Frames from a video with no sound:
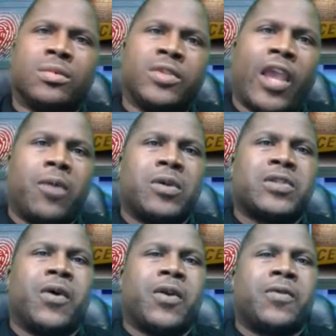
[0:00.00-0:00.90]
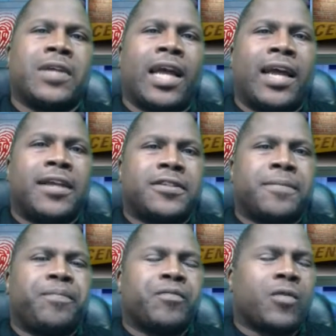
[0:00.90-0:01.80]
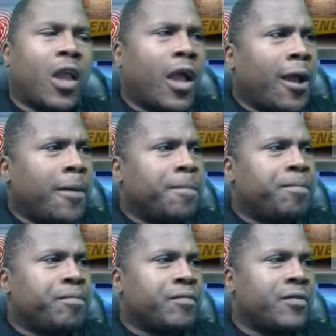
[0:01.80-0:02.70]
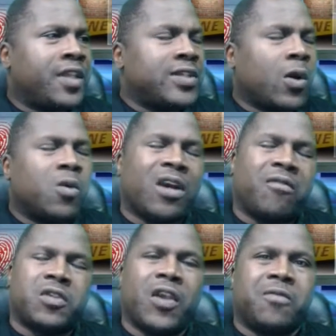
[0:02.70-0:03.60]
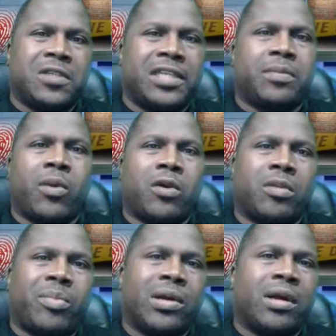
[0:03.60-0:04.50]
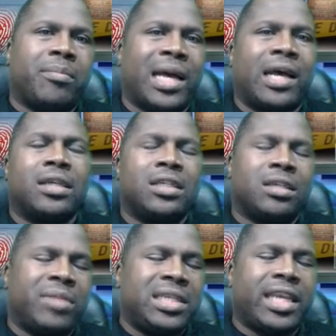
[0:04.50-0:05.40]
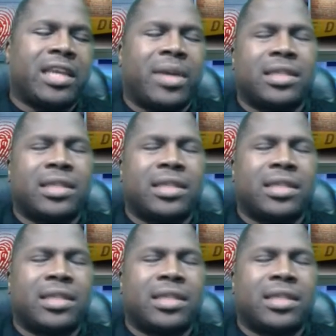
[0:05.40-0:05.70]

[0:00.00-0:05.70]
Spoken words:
Hey, what's going on, guys? This whole conversation was just spurred upon by me taking